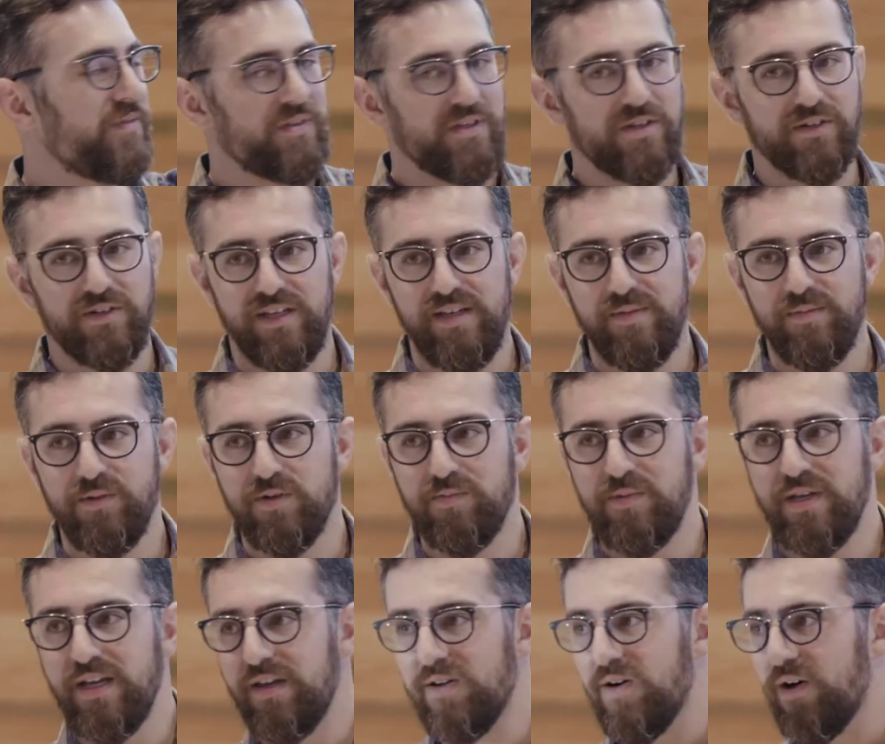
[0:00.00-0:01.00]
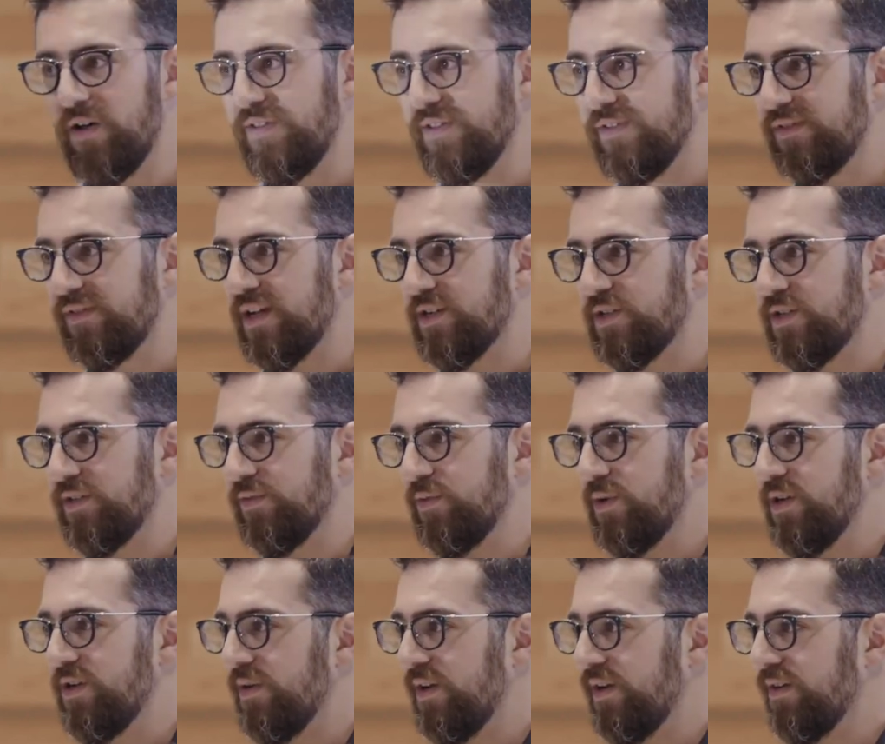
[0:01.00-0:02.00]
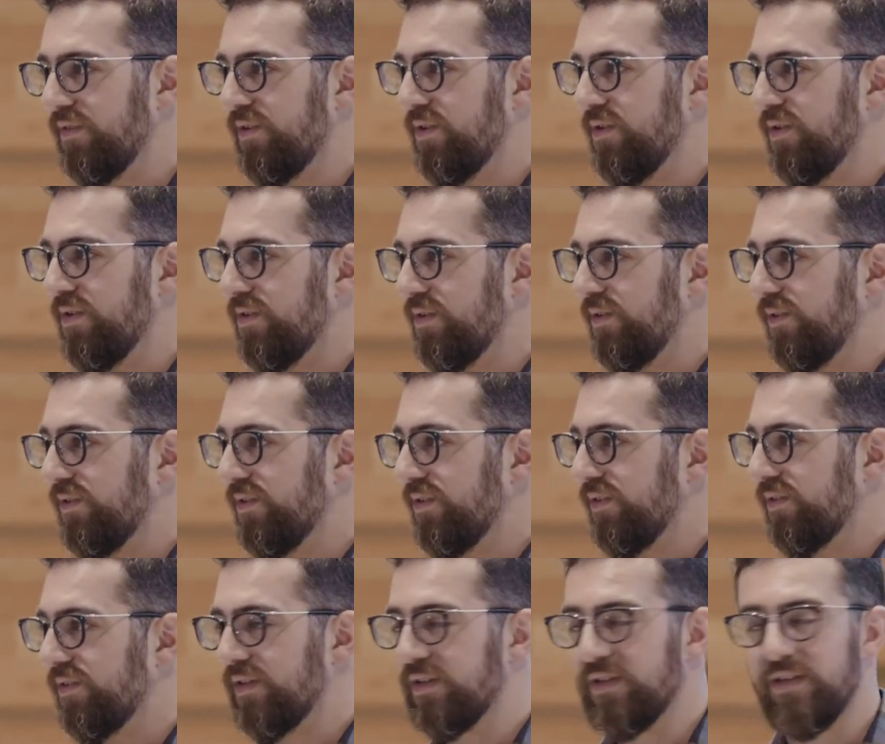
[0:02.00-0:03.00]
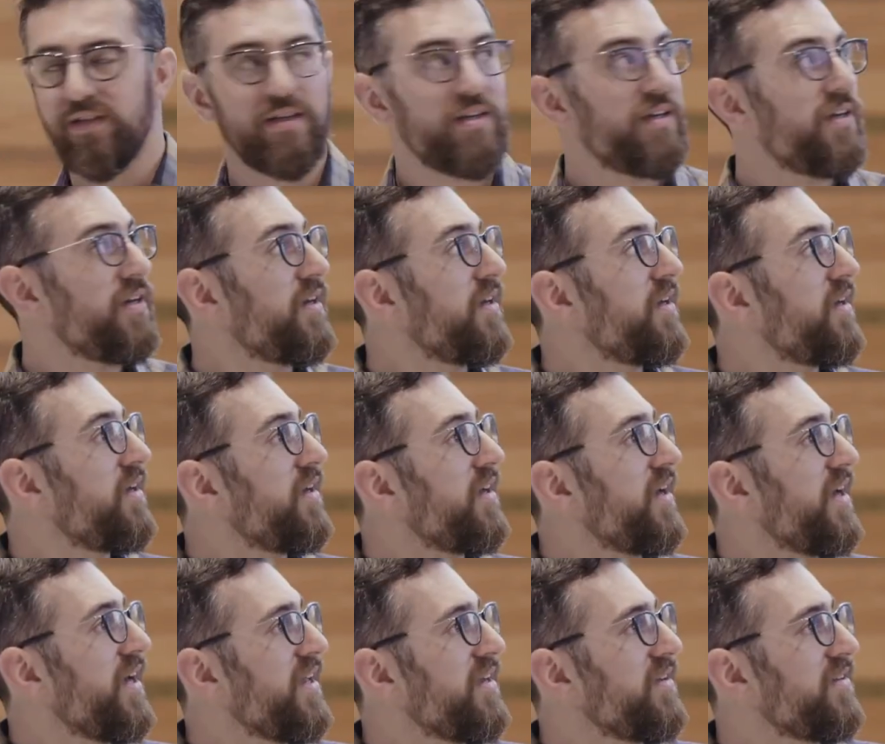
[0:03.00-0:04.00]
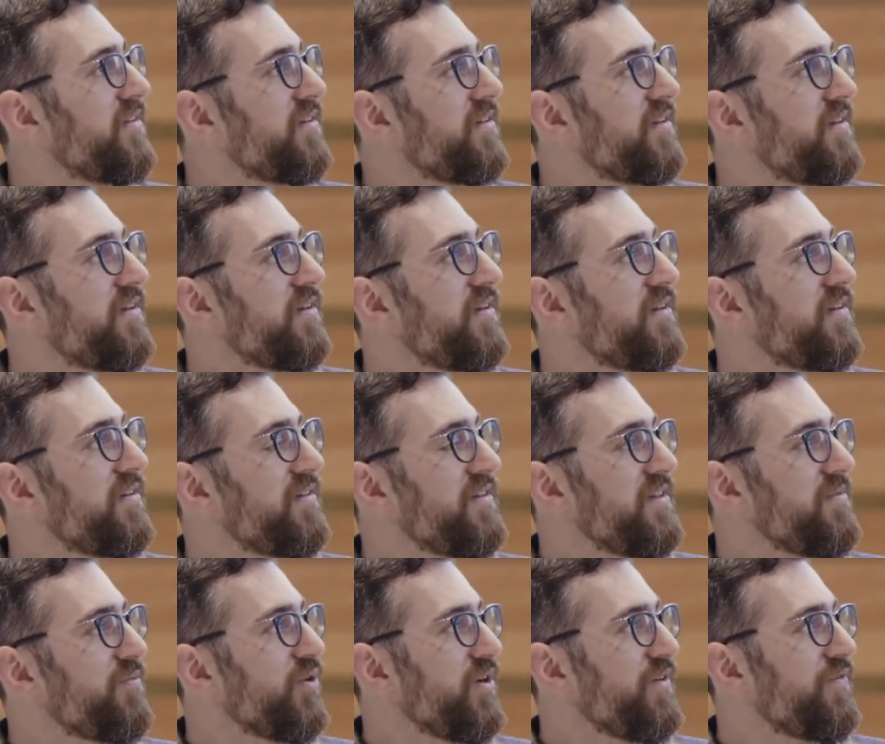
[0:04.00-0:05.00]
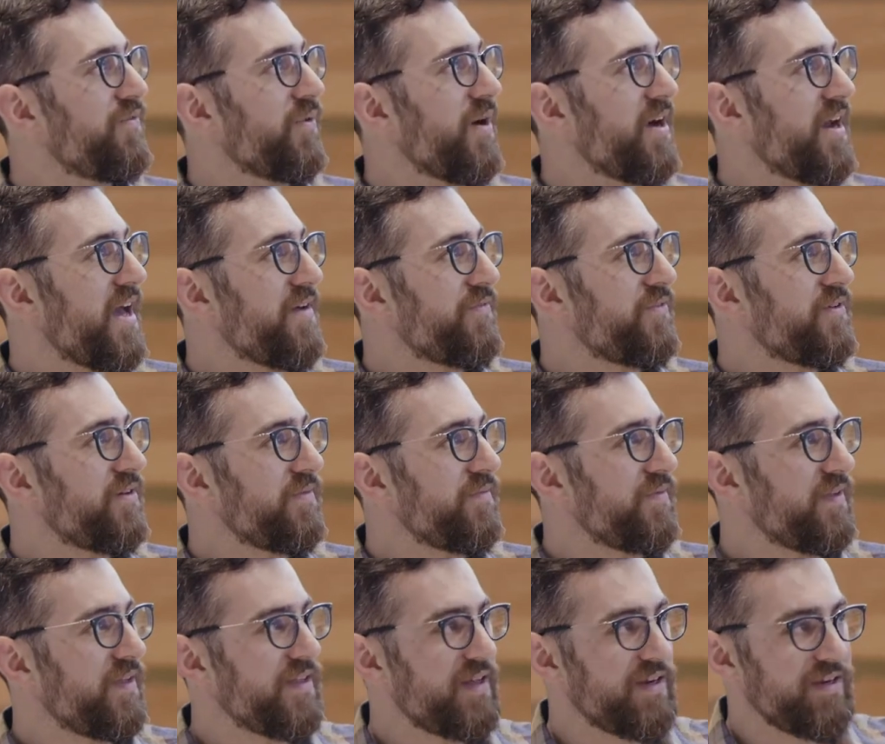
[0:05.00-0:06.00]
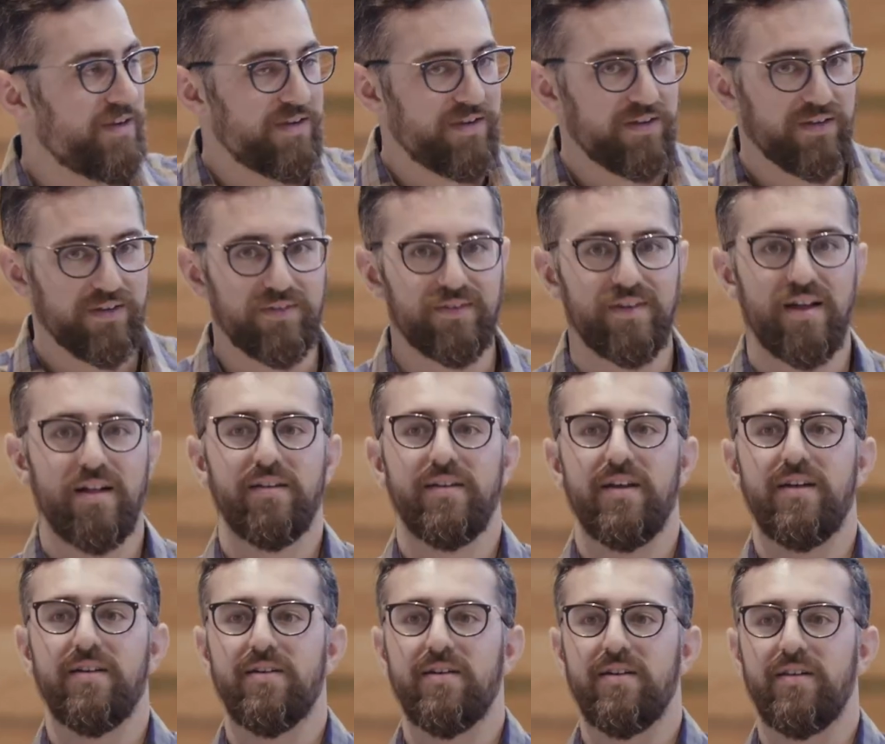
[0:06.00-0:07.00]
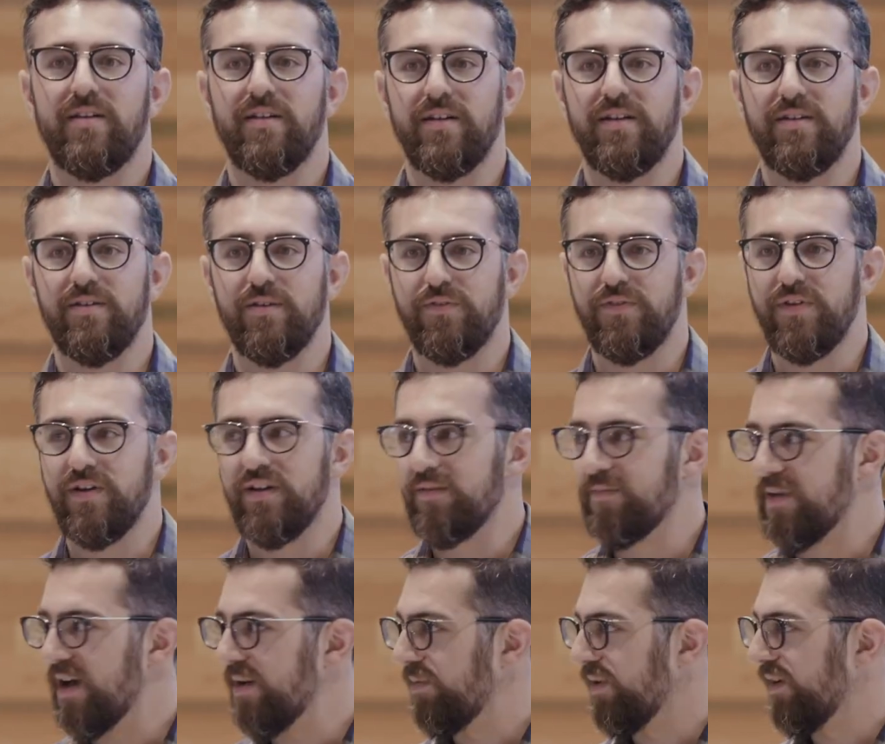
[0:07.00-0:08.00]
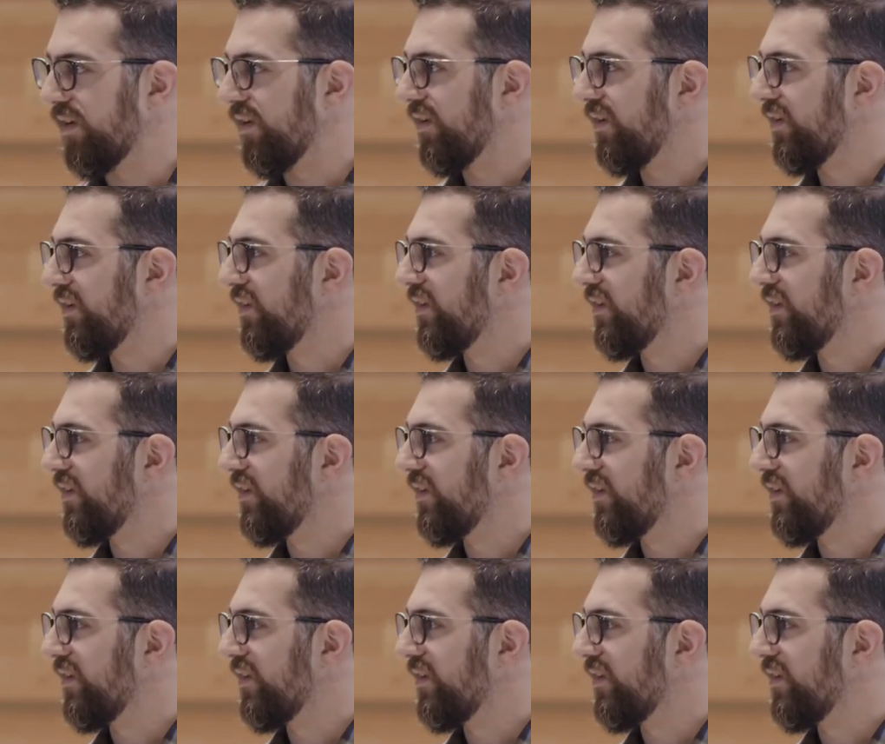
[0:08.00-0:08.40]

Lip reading: Your team should be in all these sessions where you interview your users and debrief right after, and then you consolidate it all and do affinity mapping.